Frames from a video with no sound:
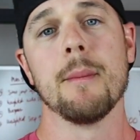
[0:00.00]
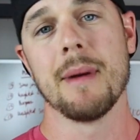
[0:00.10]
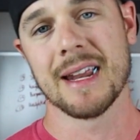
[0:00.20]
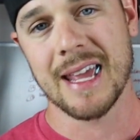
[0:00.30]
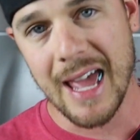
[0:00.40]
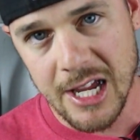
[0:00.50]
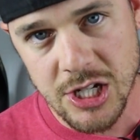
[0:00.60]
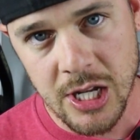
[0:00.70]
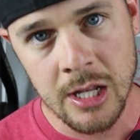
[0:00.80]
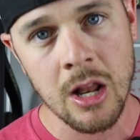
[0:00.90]

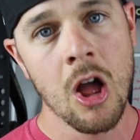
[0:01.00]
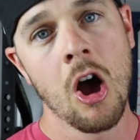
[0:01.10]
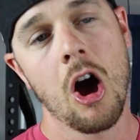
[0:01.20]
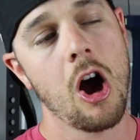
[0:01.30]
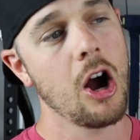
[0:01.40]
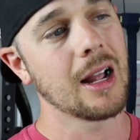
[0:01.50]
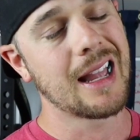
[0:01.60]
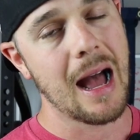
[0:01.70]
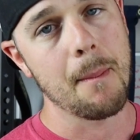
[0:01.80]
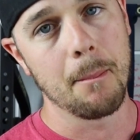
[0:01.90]
medication
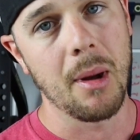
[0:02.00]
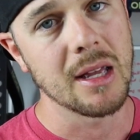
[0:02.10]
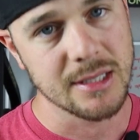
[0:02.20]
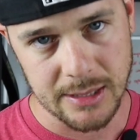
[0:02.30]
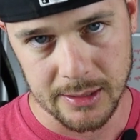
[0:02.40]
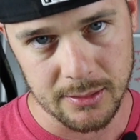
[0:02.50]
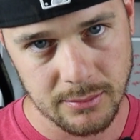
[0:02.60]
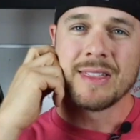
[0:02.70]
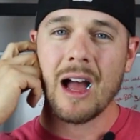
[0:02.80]
got busted.